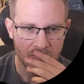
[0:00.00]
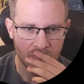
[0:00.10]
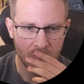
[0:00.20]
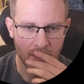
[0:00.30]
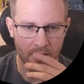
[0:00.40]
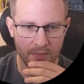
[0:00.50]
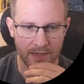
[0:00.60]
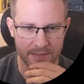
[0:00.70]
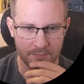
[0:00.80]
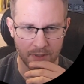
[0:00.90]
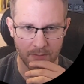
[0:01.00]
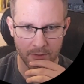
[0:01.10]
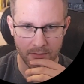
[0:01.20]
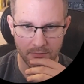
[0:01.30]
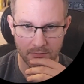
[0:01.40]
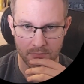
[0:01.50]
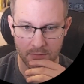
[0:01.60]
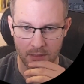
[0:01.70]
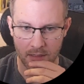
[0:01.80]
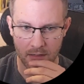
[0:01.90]
Well, that's a bummer.
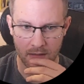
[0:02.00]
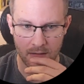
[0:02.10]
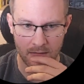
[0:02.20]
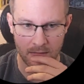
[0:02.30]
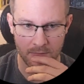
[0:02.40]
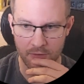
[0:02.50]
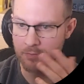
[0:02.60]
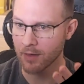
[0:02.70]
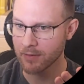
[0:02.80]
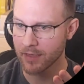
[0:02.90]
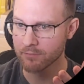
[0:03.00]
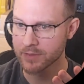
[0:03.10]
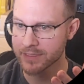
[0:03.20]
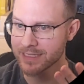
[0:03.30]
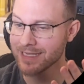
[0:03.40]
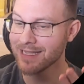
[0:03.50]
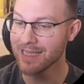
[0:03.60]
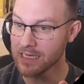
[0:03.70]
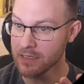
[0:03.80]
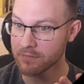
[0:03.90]
You probably haven't been seeing
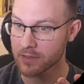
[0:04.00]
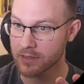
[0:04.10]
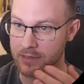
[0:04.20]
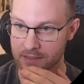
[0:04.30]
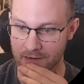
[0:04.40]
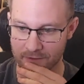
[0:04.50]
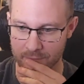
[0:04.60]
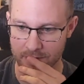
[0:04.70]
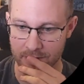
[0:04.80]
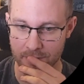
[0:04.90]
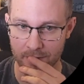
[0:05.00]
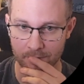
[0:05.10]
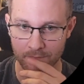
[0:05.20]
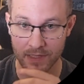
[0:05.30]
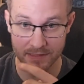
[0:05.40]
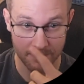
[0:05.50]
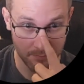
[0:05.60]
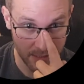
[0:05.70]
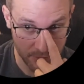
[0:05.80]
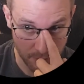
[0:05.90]
any of the things that I've been doing. That's a
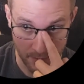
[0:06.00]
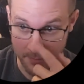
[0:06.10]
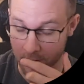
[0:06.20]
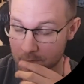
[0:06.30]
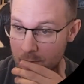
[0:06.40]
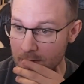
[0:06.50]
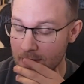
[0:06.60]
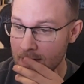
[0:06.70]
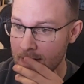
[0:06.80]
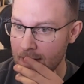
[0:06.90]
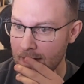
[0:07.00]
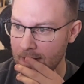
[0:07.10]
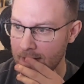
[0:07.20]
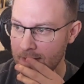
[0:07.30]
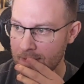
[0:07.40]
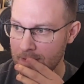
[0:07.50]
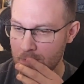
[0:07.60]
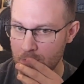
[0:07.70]
major bummer. I